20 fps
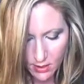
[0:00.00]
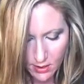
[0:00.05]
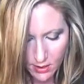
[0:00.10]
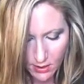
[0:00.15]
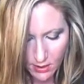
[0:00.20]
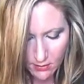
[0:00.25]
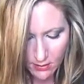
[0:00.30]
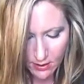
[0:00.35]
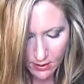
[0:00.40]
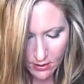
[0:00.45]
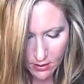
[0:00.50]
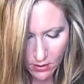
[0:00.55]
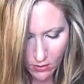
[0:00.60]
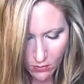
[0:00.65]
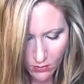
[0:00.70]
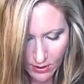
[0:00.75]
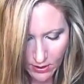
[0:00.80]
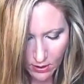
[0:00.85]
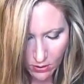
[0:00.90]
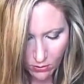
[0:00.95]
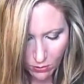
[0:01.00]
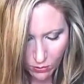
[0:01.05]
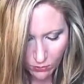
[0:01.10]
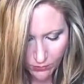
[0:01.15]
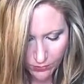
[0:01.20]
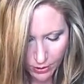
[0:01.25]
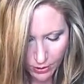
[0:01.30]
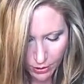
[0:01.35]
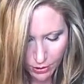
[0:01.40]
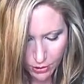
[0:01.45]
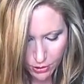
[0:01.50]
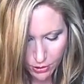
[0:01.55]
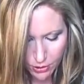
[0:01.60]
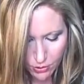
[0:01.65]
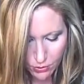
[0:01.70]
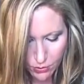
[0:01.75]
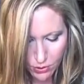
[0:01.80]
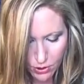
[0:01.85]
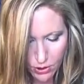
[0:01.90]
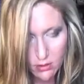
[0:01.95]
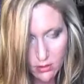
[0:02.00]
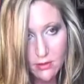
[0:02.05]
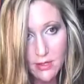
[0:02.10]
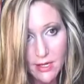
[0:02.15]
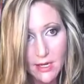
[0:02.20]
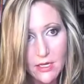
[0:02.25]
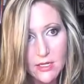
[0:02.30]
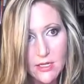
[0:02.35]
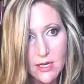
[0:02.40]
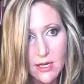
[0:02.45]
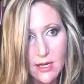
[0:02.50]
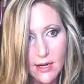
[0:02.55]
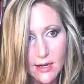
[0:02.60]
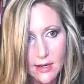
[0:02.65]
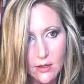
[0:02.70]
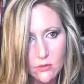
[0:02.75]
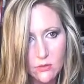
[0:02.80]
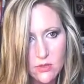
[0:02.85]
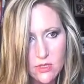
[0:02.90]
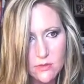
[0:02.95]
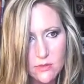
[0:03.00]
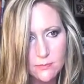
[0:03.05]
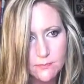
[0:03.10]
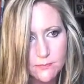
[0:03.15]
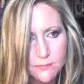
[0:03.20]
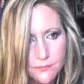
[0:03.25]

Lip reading: and then going over to your linked accounts.